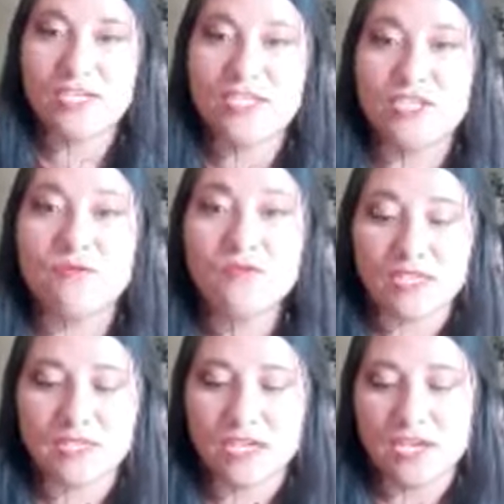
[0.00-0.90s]

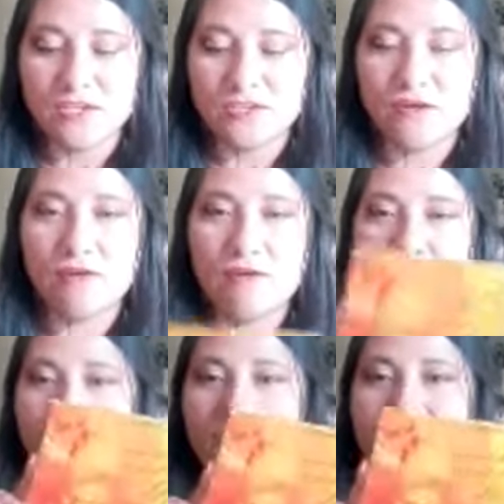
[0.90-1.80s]
Movies. So I
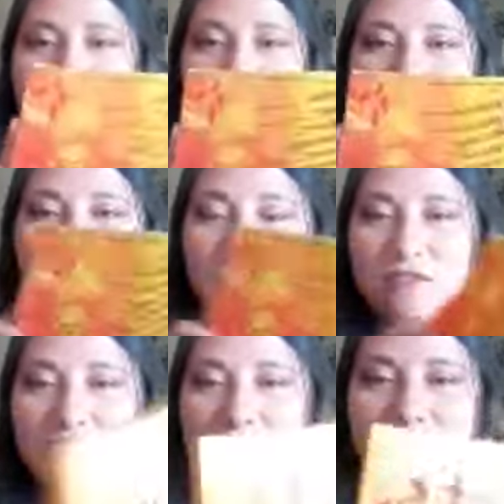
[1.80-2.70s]
have the
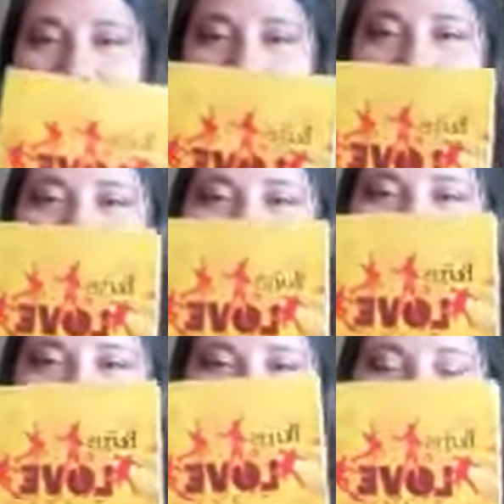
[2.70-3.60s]
Beatles.
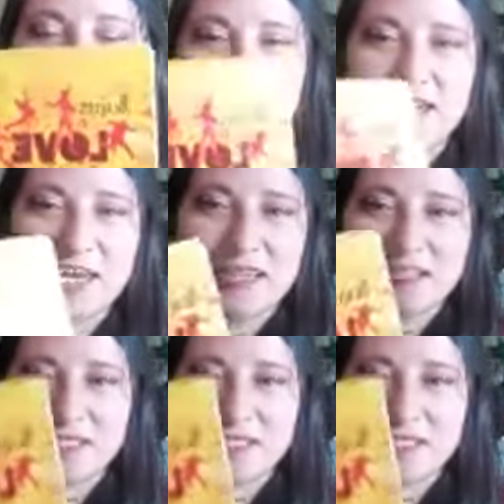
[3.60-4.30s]
Okay, this